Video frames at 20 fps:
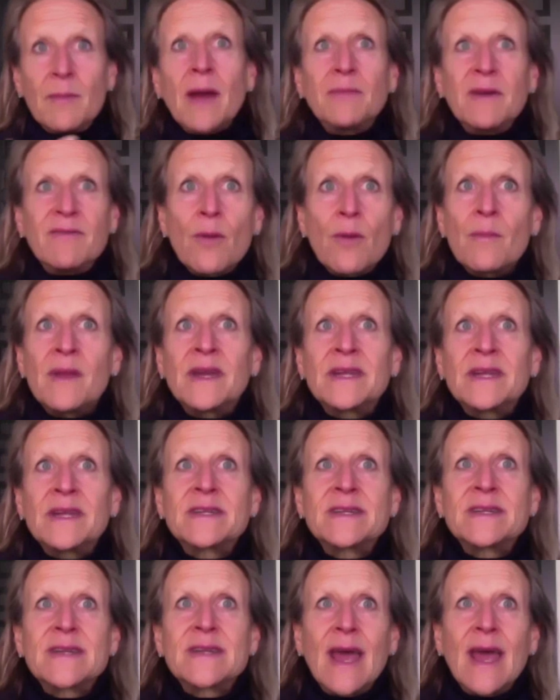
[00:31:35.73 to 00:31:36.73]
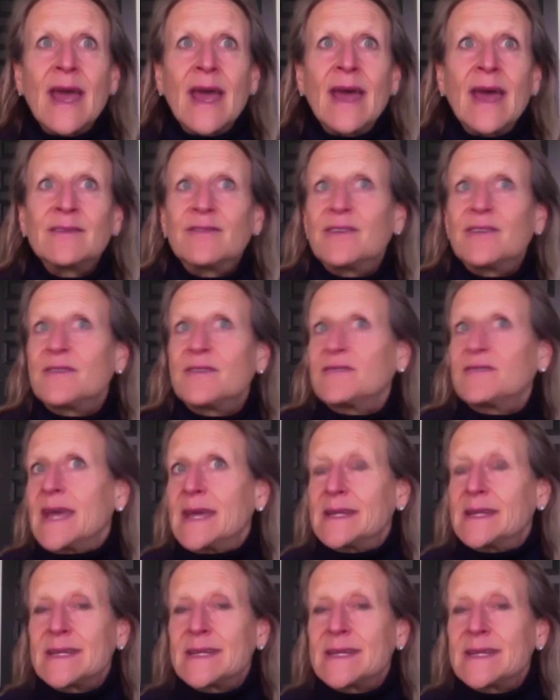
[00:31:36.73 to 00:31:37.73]
it might be 4 minutes
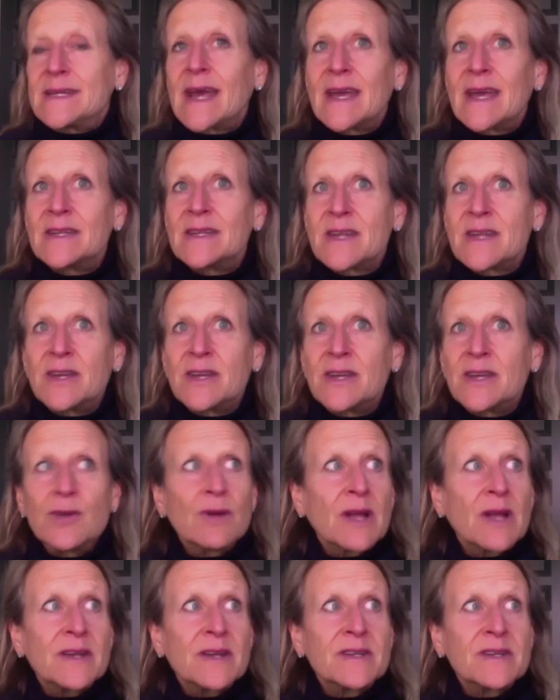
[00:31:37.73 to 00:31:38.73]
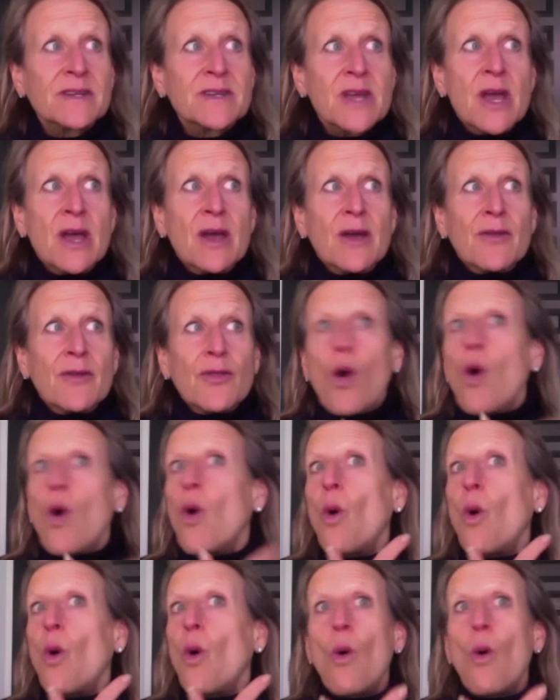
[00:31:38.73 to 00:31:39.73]
and 58 seconds and you realize
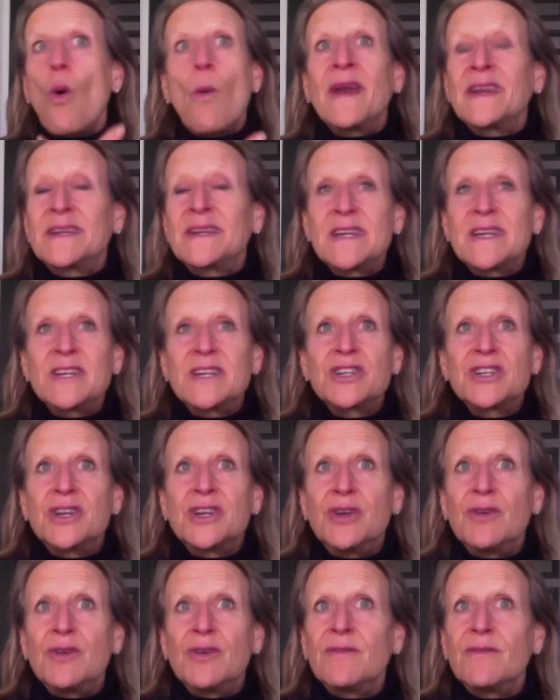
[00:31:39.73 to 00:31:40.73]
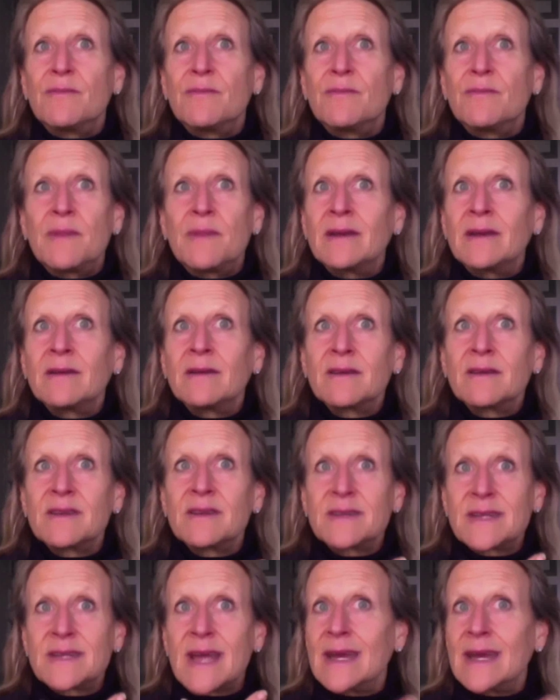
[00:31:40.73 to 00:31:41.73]
the whole meditation you've
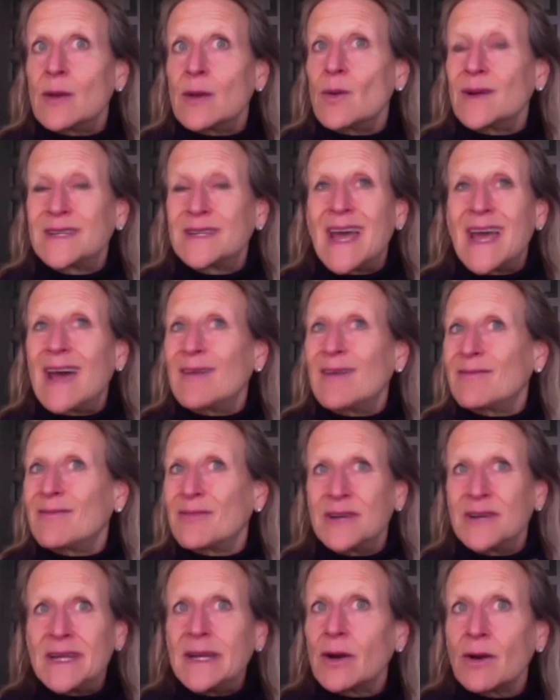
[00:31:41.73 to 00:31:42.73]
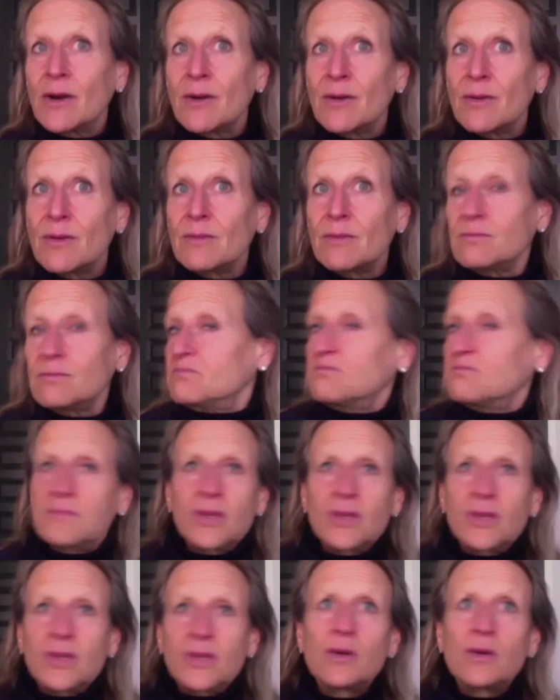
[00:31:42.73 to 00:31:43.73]
been deciding what to have for dinner.
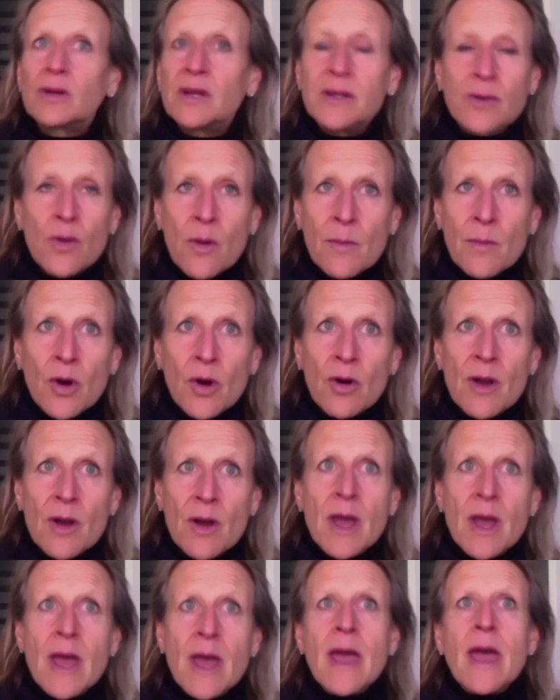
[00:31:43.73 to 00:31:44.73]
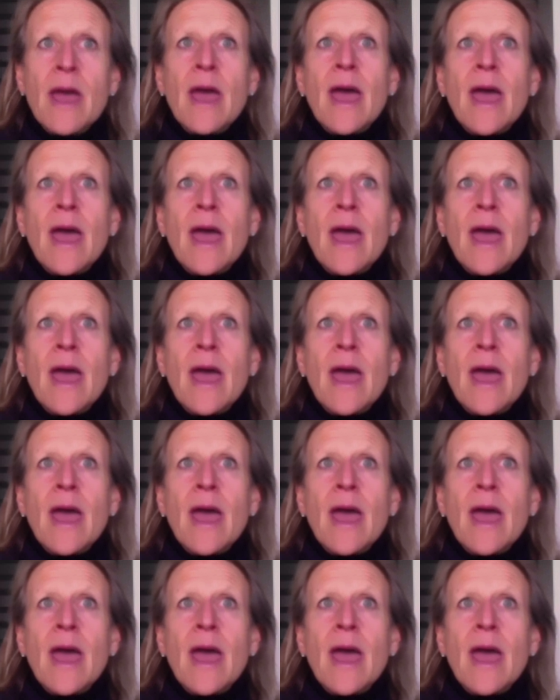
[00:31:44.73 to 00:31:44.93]
Totally normal.